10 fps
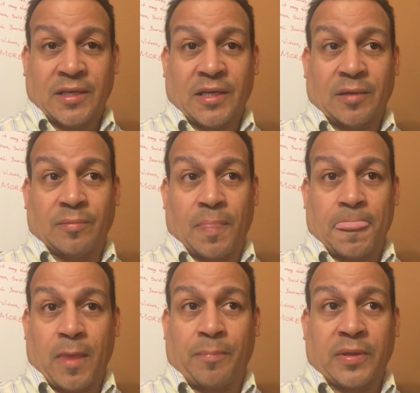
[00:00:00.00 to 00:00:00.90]

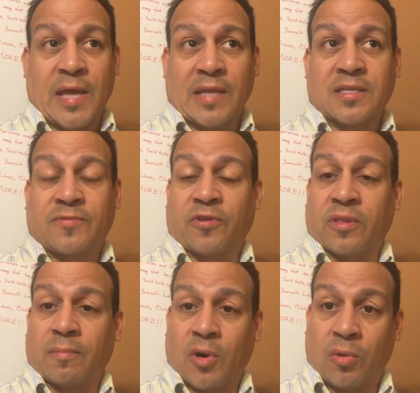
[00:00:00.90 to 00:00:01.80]
But that's for
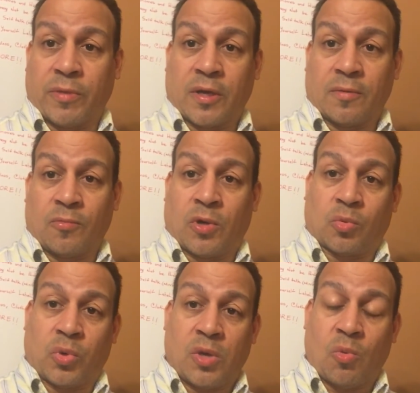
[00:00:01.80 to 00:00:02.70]
the moment.
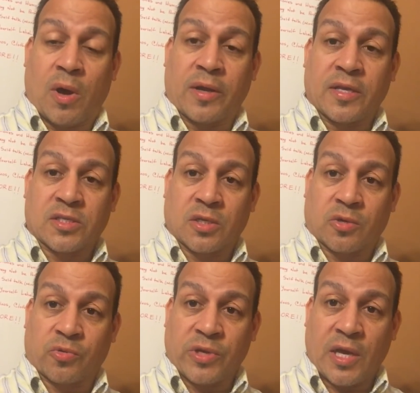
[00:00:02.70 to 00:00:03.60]
What we want is to
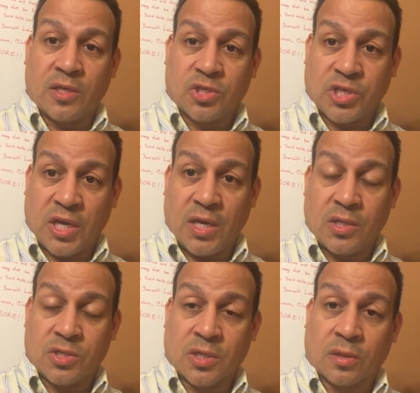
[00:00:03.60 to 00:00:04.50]
create
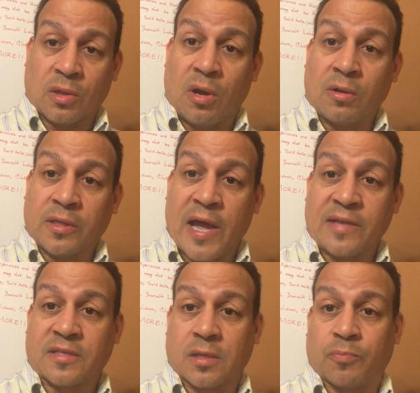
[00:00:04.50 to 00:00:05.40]
change and
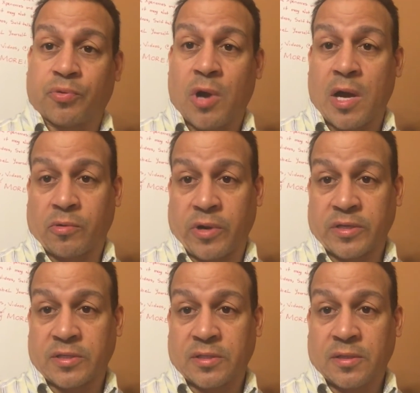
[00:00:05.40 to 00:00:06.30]
long-lasting
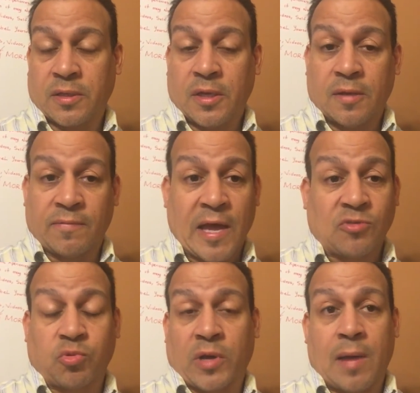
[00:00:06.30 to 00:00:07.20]
progress.
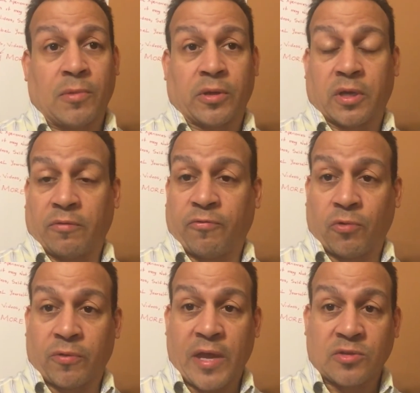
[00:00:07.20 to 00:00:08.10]
That's what I'm looking
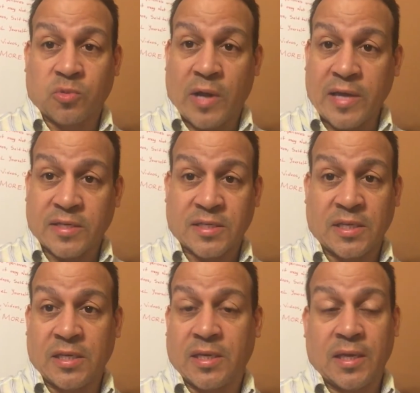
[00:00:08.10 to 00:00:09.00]
for. That's what I
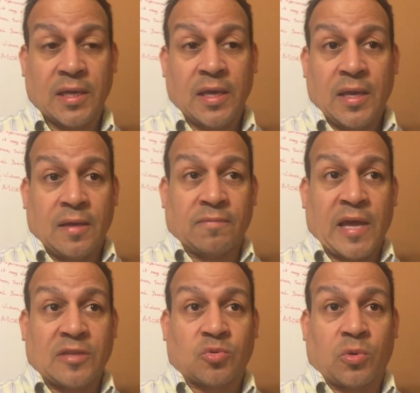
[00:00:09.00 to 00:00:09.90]
seek.
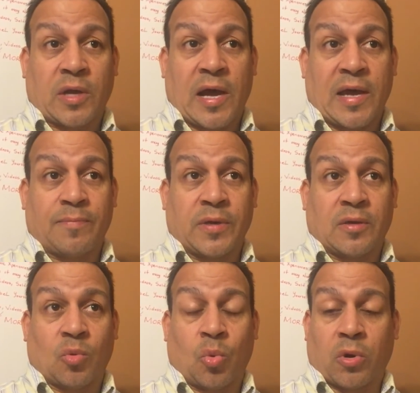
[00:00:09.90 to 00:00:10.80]
That's what I've
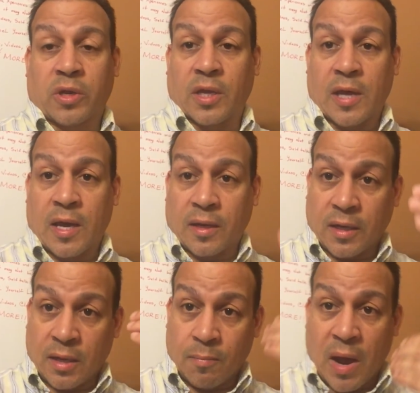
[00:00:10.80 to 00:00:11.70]
been working
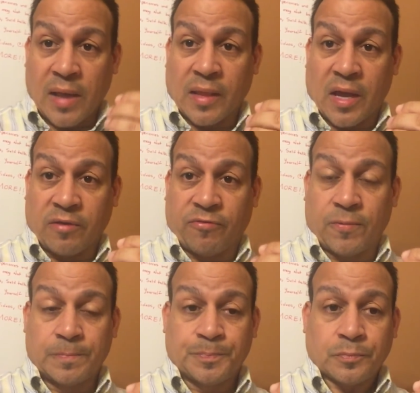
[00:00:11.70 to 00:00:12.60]
on in my life.